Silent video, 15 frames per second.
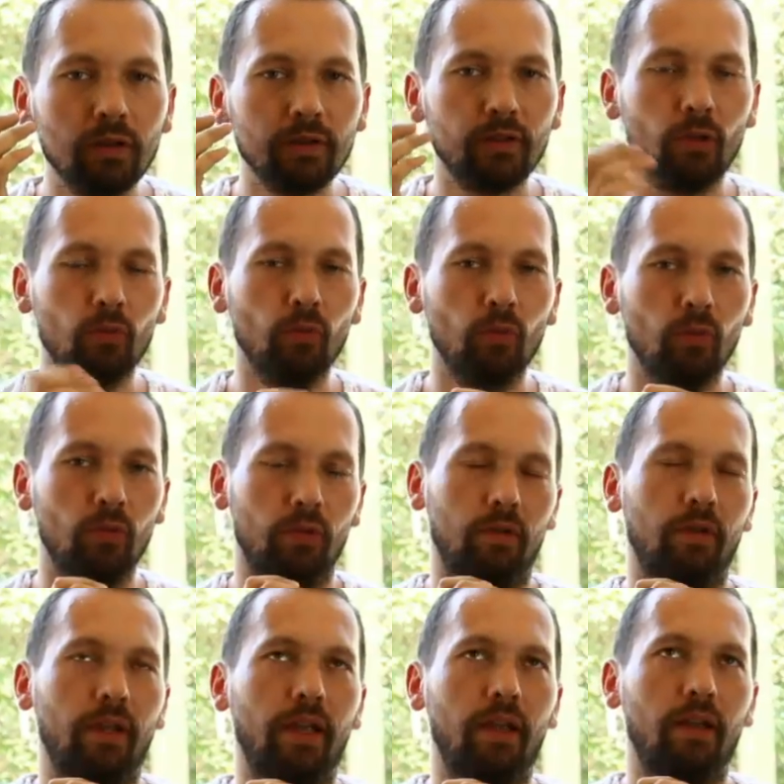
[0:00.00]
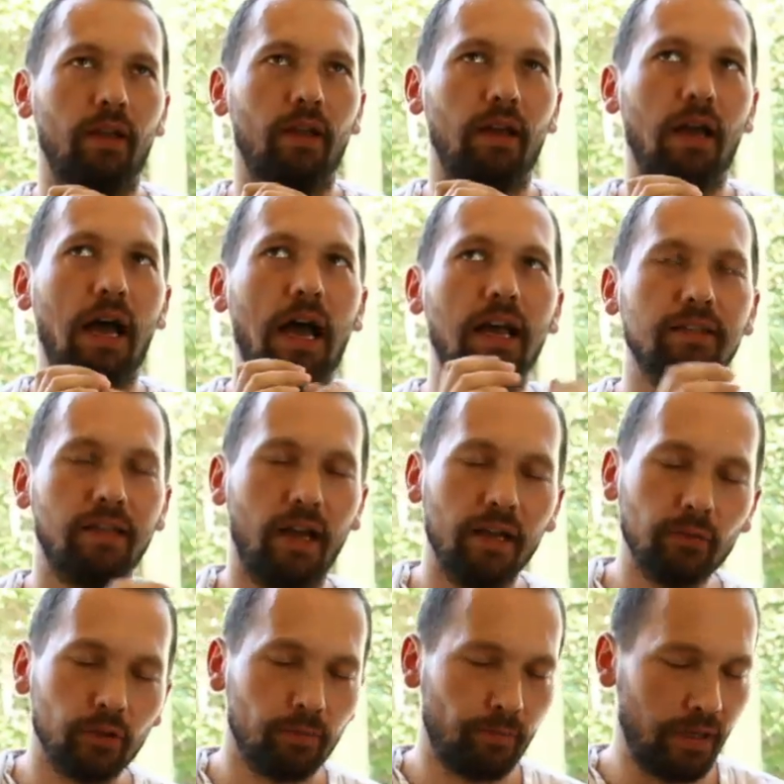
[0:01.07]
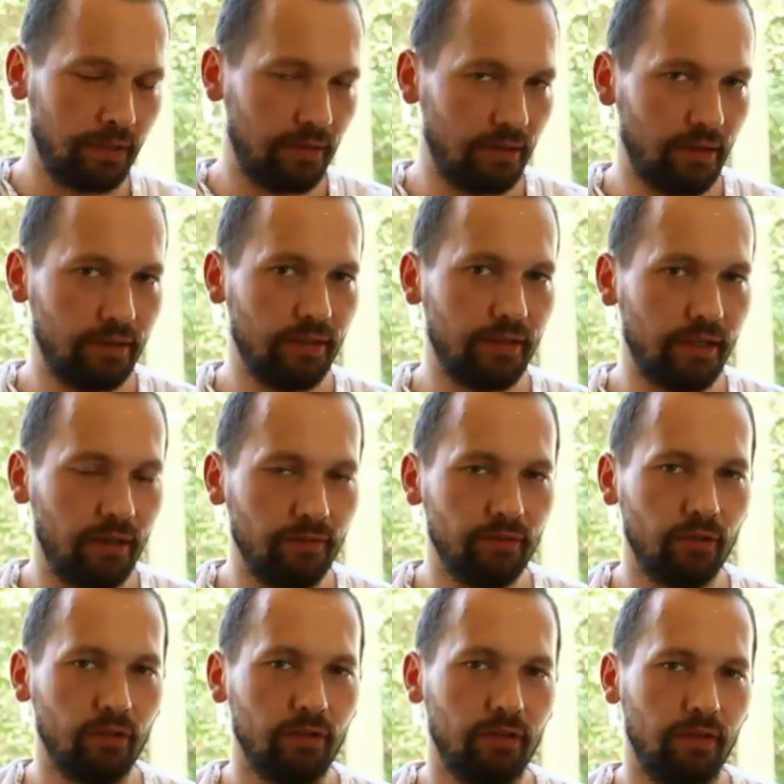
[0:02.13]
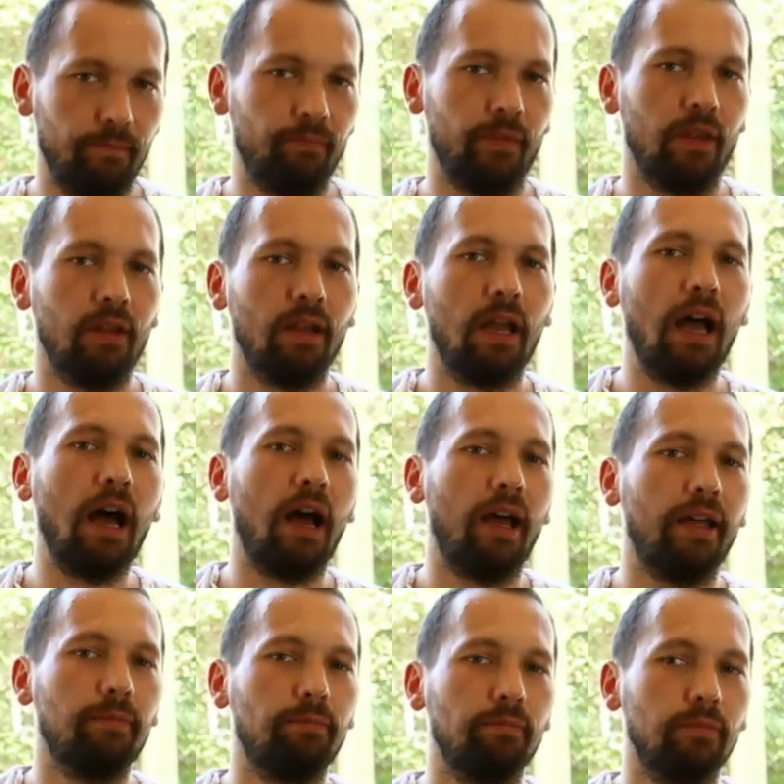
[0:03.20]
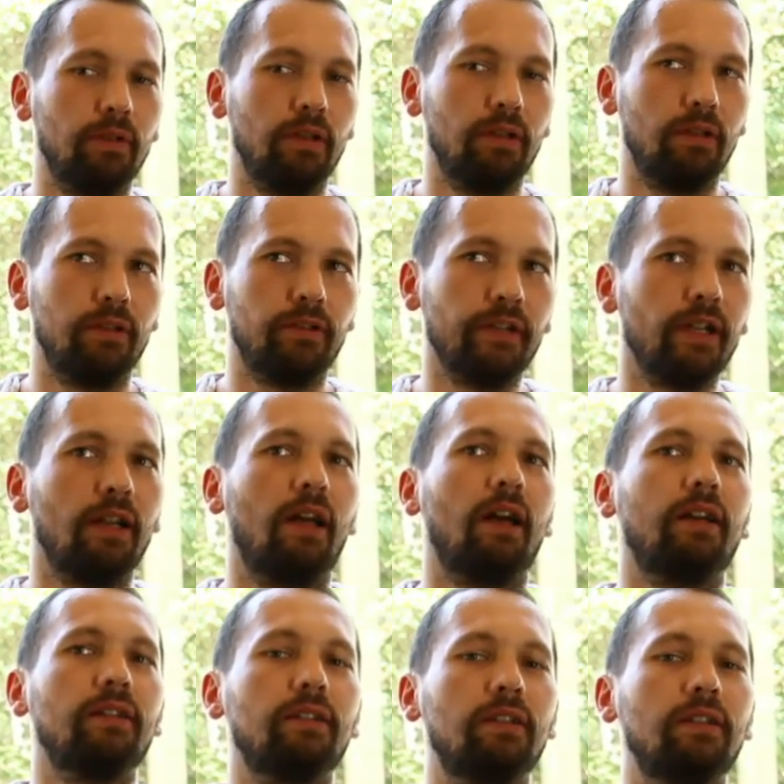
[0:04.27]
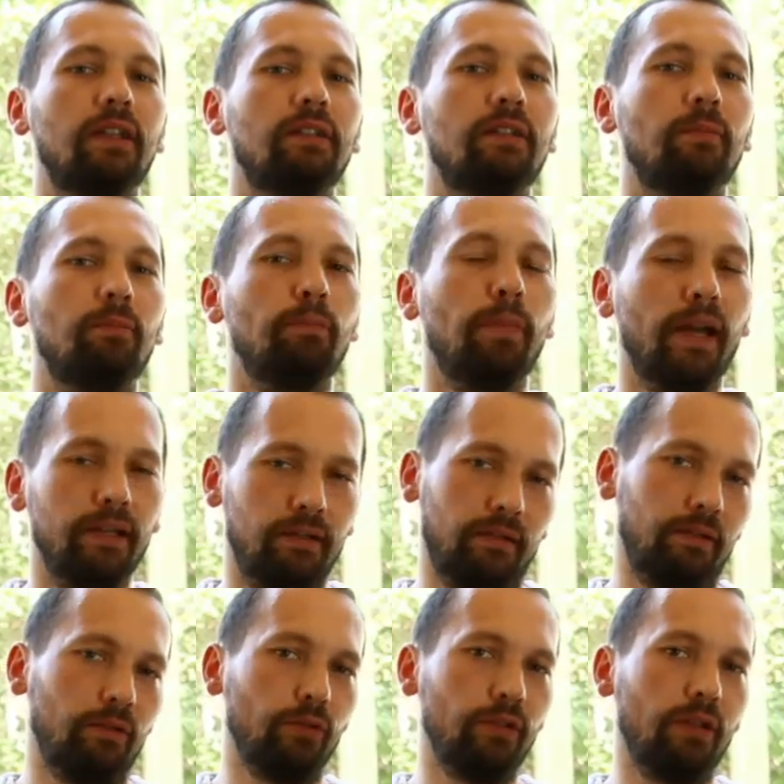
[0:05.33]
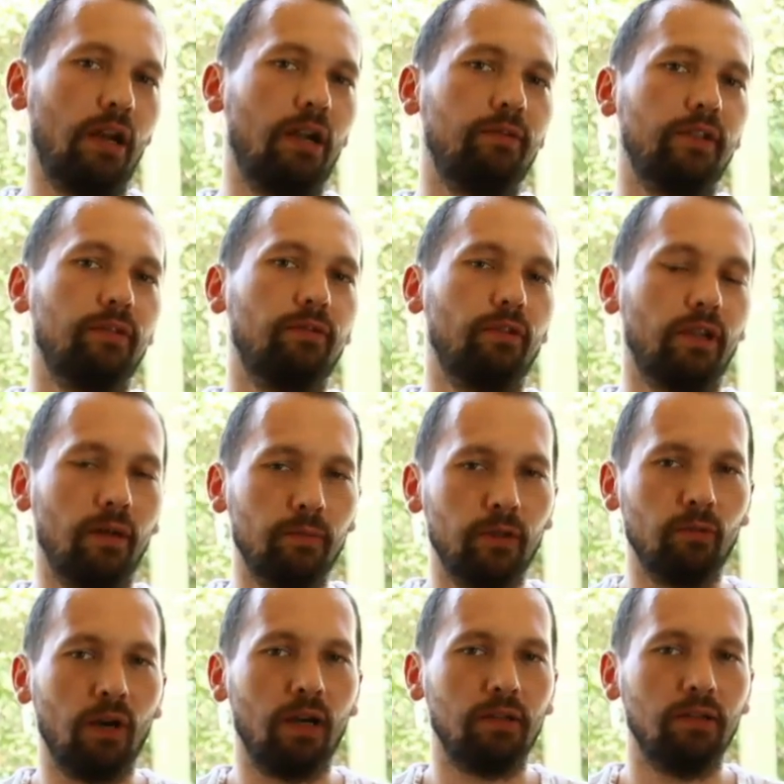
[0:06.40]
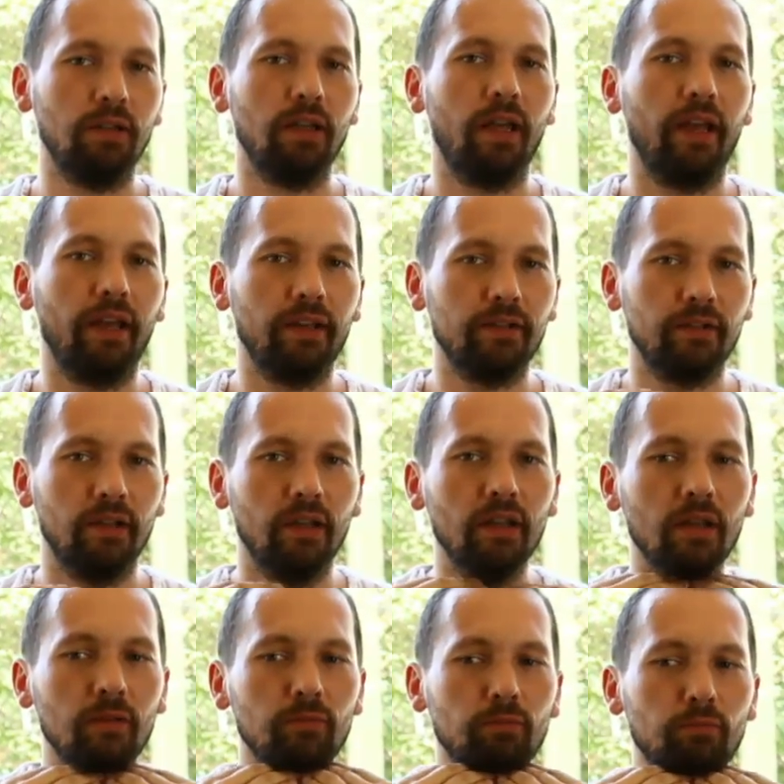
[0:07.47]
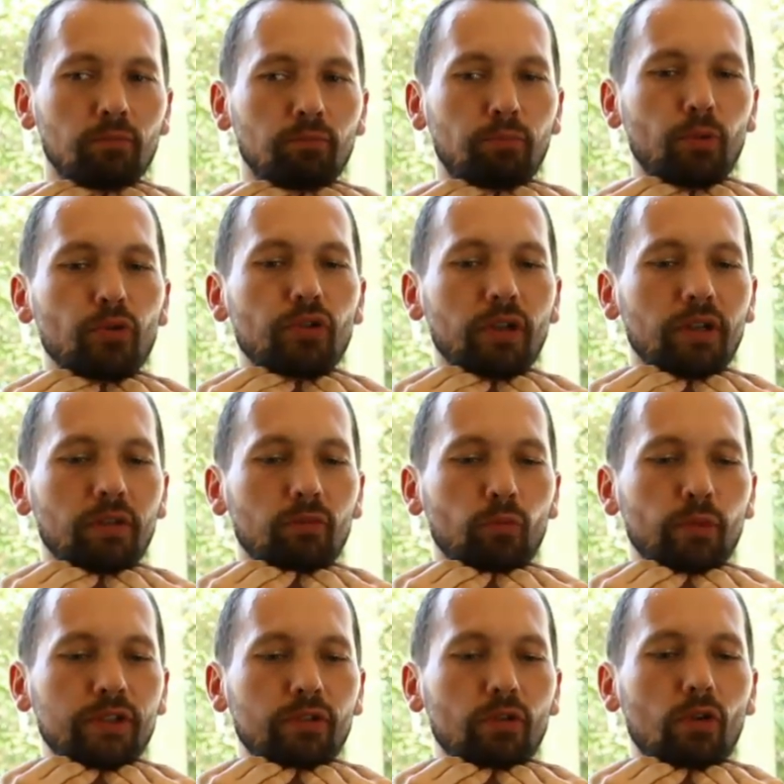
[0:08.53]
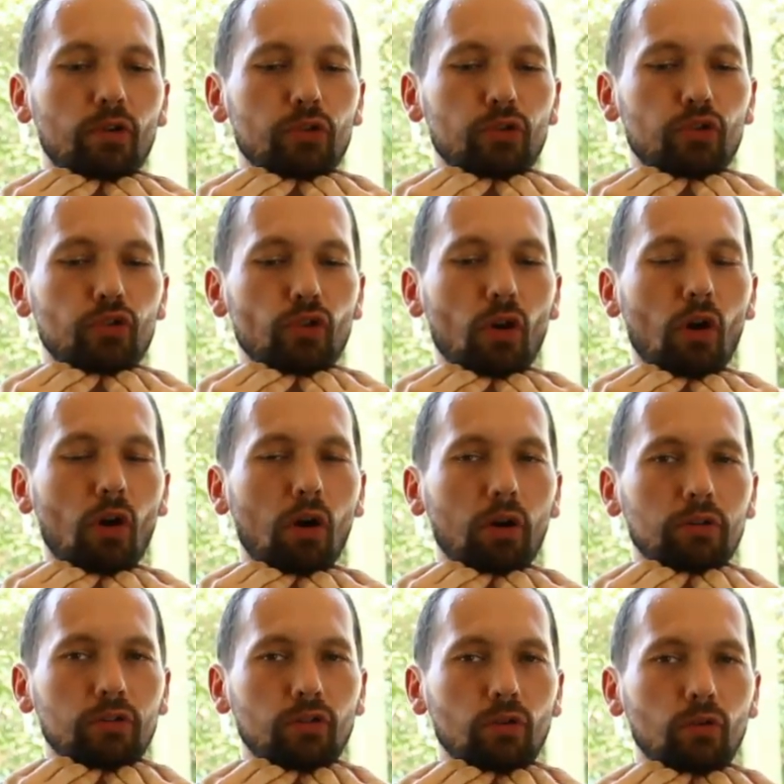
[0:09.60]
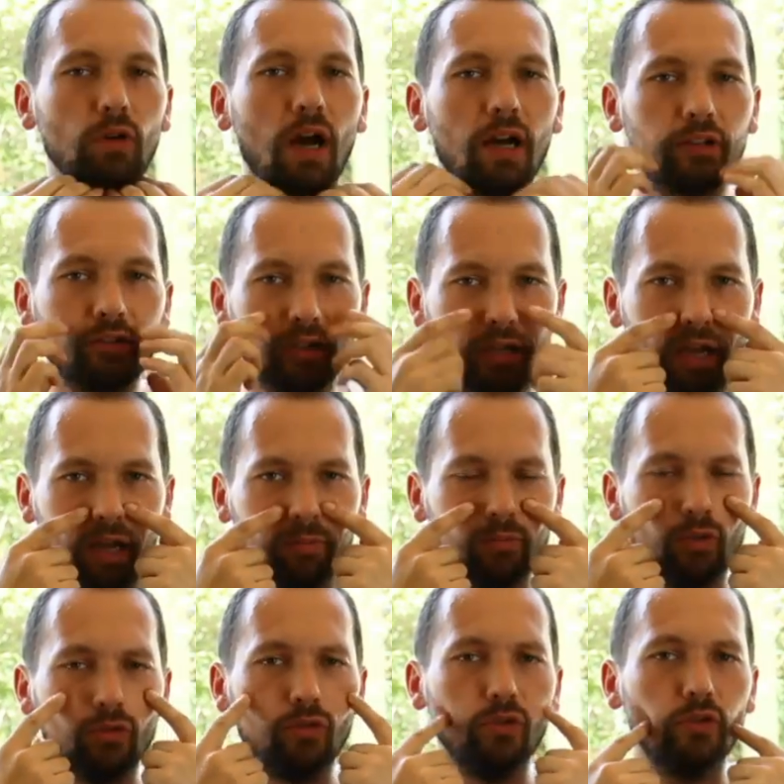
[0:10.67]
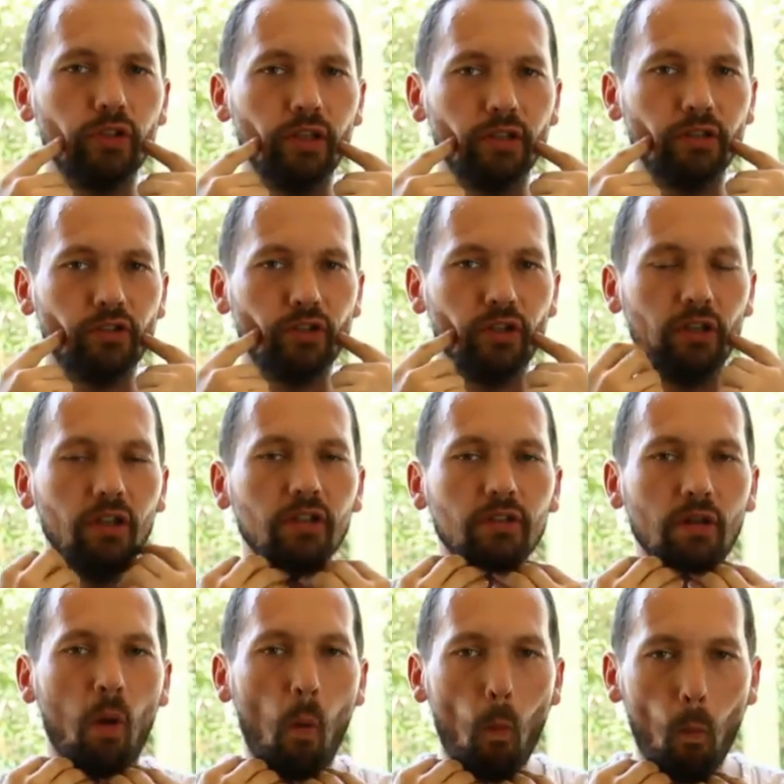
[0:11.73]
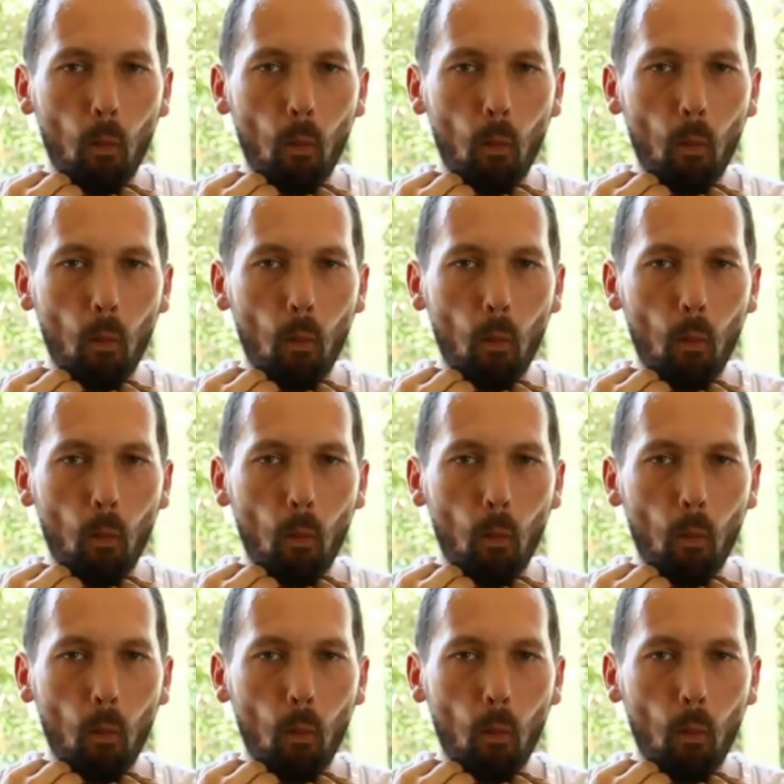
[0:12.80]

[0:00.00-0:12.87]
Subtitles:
So, as I was practicing as the self-taught, I realized that the best to start with for number one is pushing with your jaw. So actually I'm not using the cheeks,